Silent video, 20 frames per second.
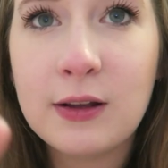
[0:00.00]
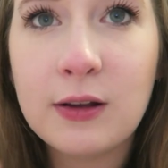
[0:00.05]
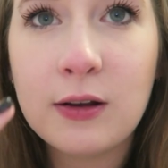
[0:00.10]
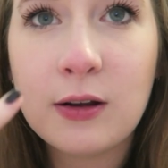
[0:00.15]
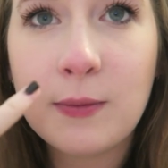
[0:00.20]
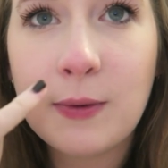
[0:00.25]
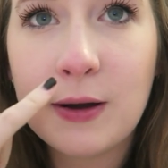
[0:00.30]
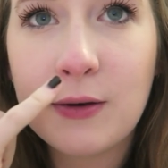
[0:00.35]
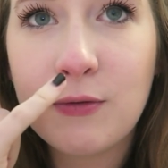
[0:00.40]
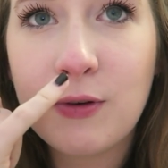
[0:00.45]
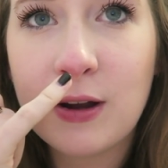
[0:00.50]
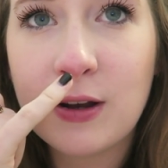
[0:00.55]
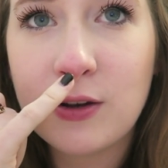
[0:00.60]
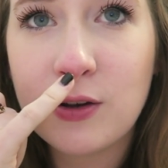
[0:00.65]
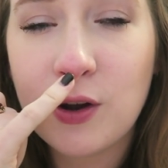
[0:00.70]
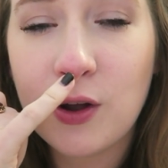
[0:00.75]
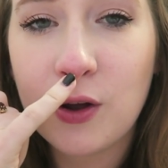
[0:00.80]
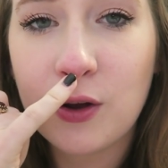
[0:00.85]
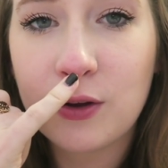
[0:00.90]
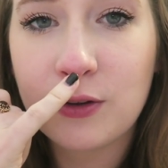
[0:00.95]
Look at my red
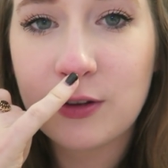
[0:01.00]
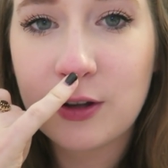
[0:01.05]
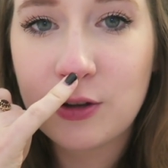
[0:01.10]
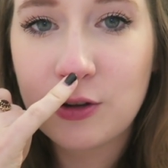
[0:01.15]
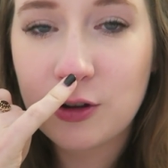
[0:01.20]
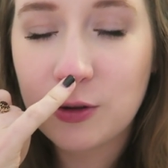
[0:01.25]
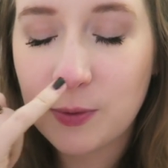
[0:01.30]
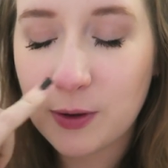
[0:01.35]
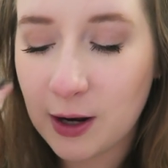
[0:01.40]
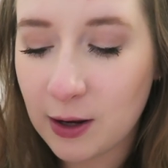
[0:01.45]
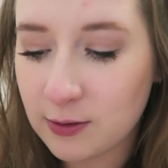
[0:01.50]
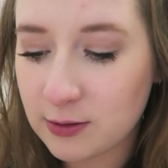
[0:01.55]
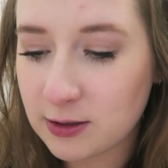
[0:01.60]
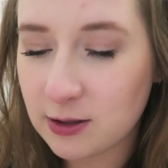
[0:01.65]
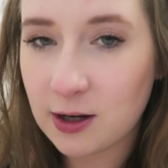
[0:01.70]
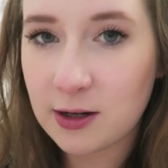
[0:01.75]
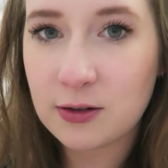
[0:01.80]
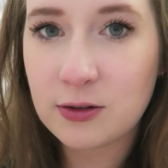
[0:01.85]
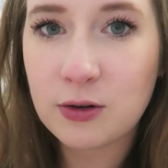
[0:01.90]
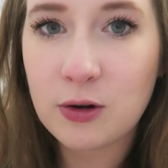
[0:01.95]
nose. I just went
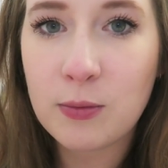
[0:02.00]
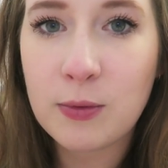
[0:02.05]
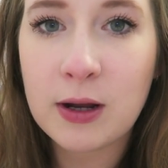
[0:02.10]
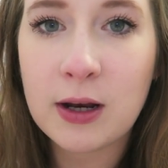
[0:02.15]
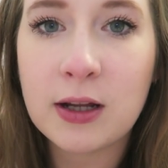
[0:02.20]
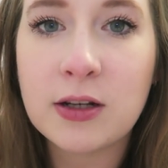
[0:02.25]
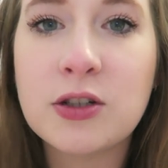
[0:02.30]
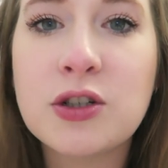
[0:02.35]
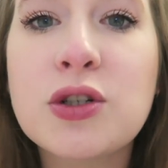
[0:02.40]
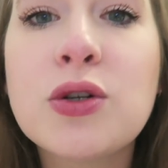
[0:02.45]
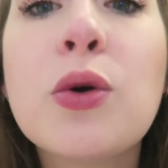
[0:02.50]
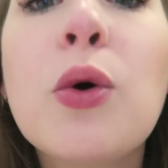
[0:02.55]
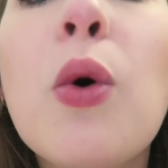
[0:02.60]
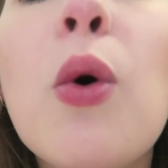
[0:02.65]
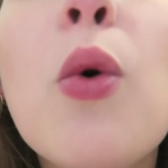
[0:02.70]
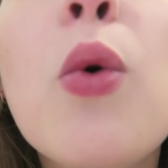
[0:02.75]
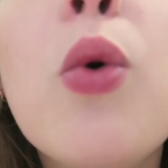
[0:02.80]
outside and got my lunch.